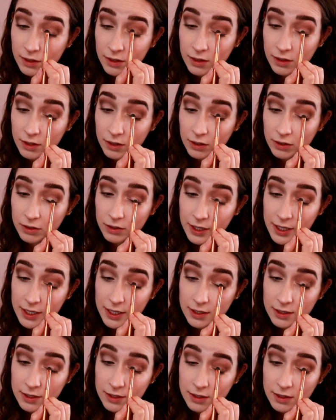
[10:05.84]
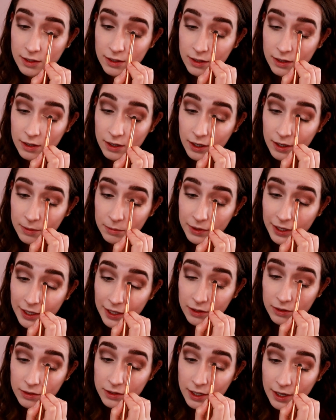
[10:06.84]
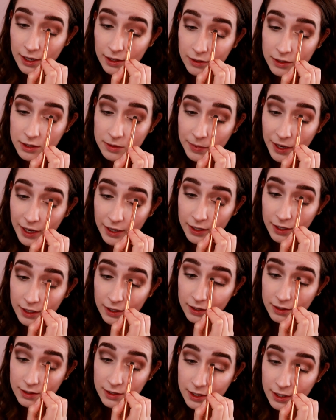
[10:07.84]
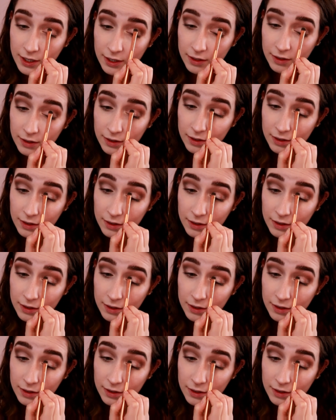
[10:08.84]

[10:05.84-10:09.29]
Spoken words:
the crease and blend those colors back together.